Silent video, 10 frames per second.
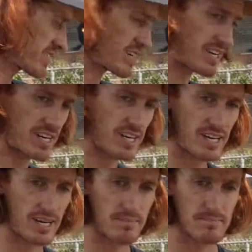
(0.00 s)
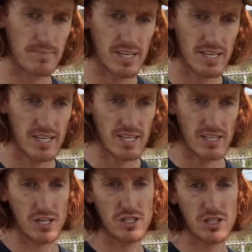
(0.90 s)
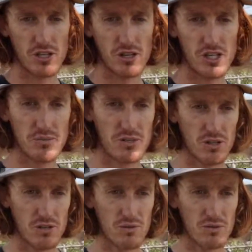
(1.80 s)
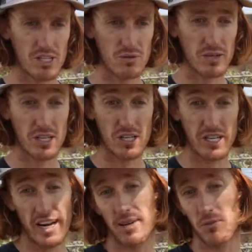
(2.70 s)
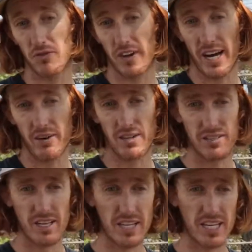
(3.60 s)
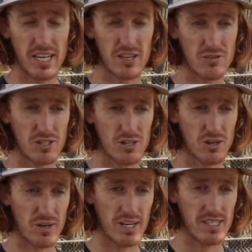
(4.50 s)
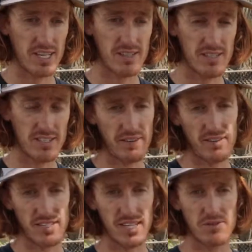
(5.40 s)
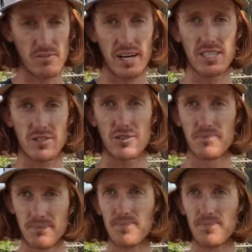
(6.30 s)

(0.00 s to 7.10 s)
Little nasturtium too, which is really good, an edible flower, and they can also save the seeds from that too.